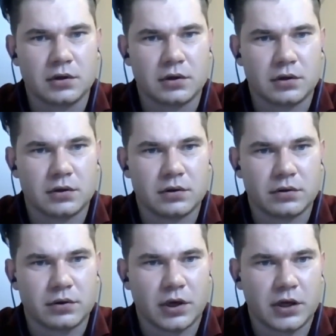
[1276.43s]
Uh,
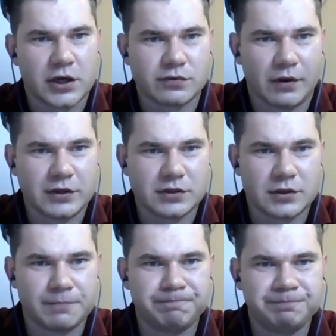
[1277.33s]
okay, next one is.
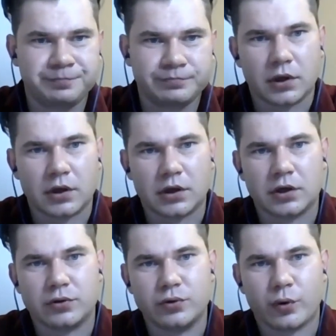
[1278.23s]
Um,
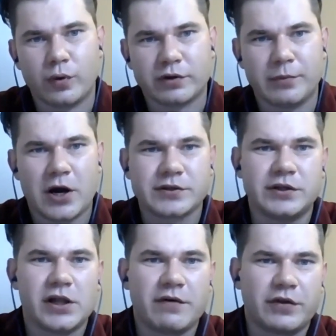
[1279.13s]
uh, do you quit
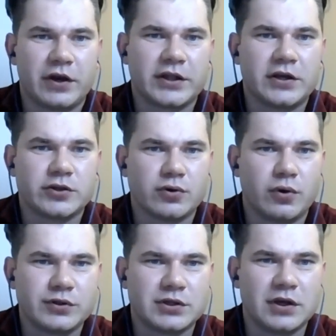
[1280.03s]
minoxidil after getting
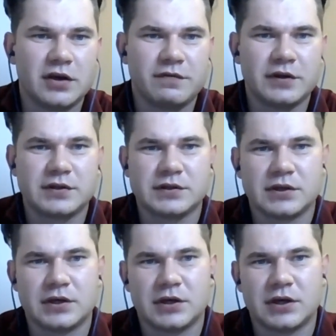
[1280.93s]
results if it's
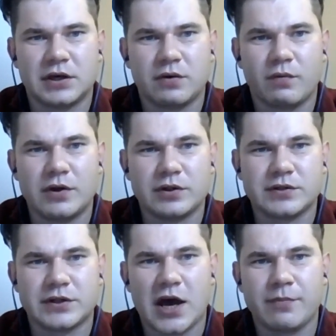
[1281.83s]
when
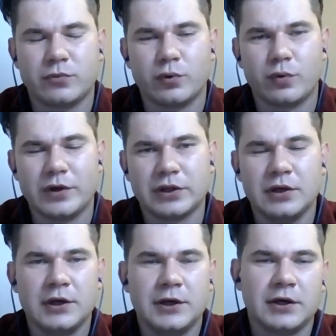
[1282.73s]
the time to quit?